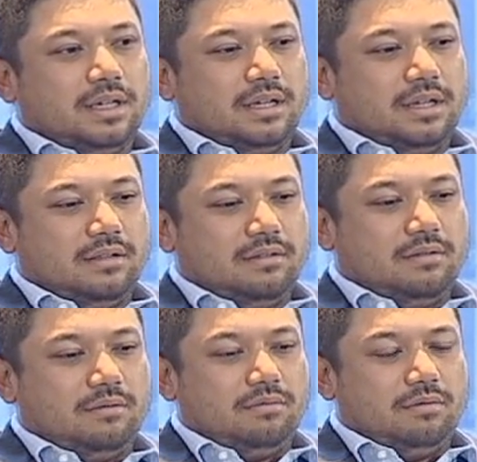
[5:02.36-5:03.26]
And
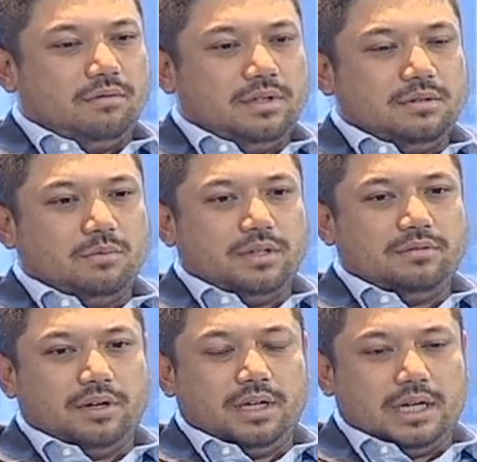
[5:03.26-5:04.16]
the reason why it's
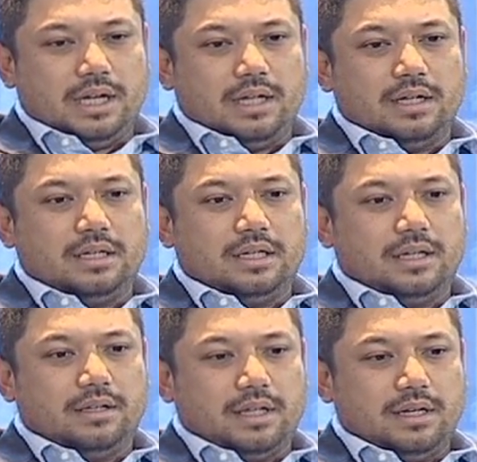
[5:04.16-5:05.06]
very clear
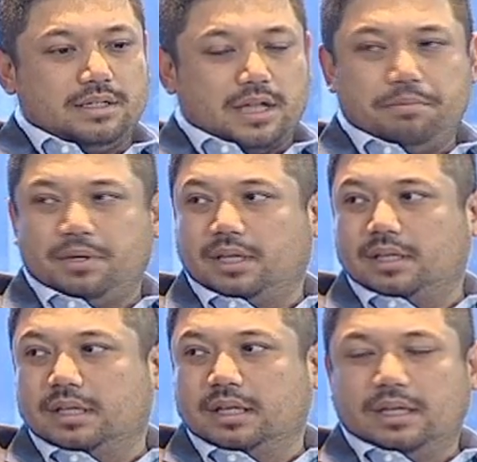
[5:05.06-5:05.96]
that is happening
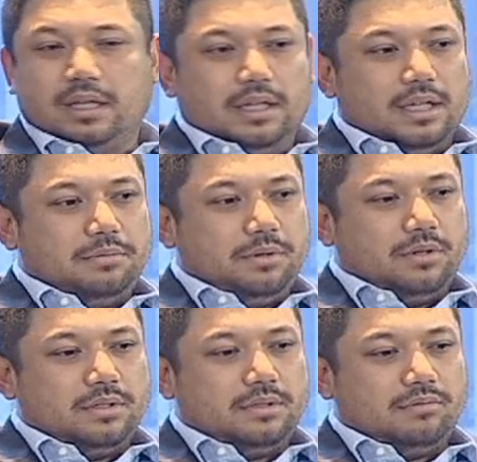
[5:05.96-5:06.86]
is
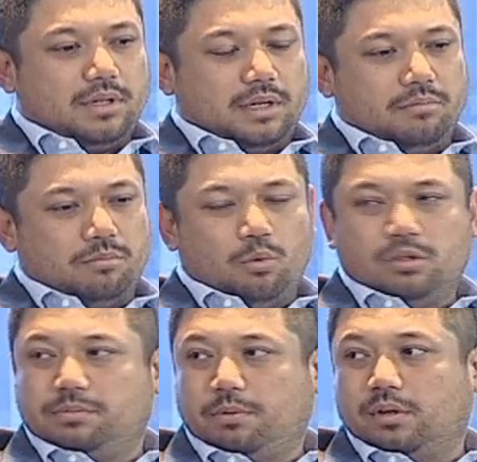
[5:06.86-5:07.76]
because
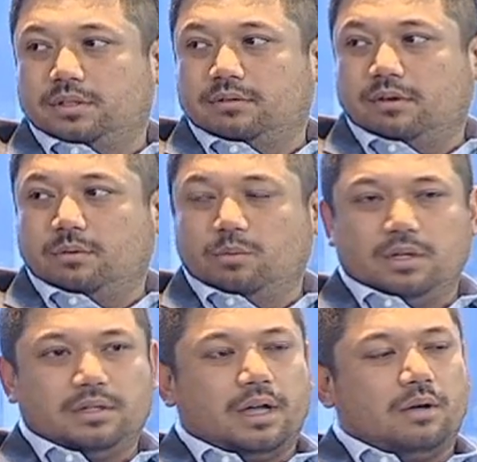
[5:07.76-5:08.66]
most sports around the
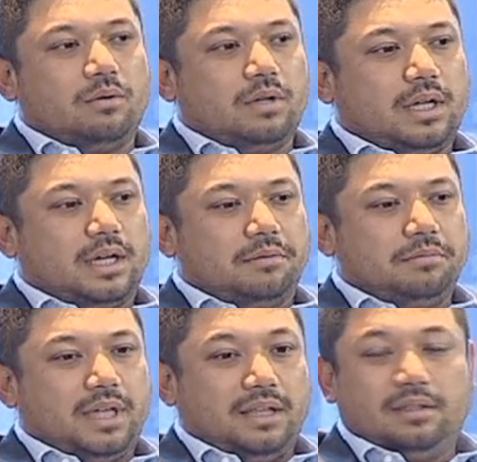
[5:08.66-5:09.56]
world now
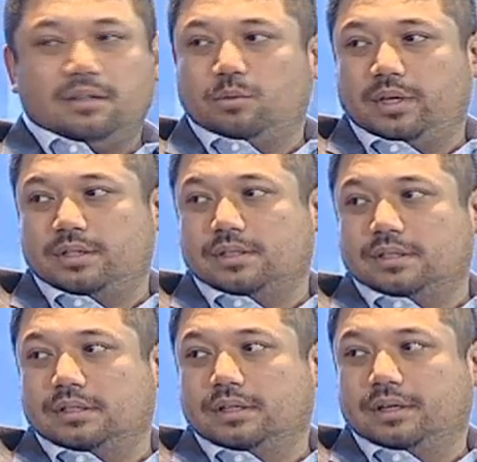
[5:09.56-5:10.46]
cater to Asia.
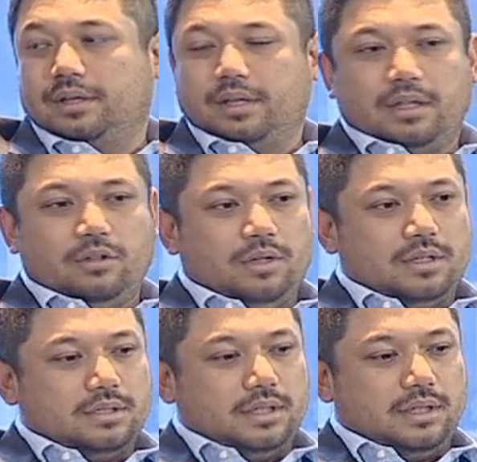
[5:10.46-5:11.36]
you
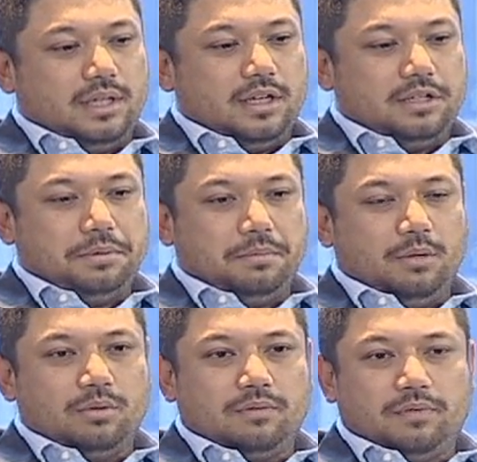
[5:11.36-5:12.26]
can see the English Premier
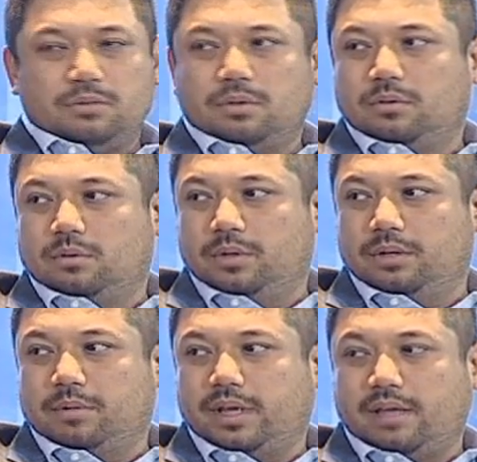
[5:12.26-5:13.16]
League was the first one to do it
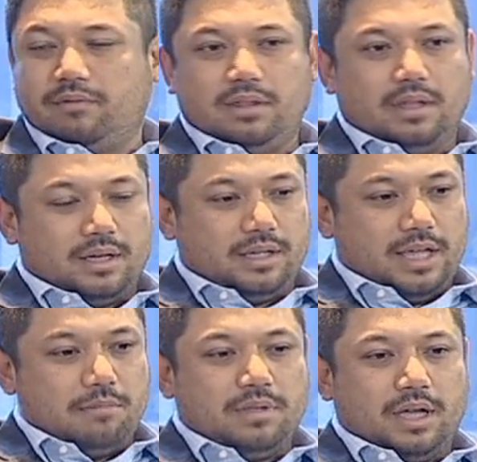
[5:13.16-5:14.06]
by having their
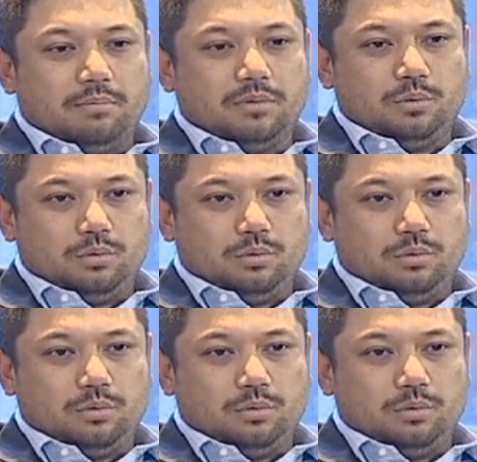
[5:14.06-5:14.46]
game time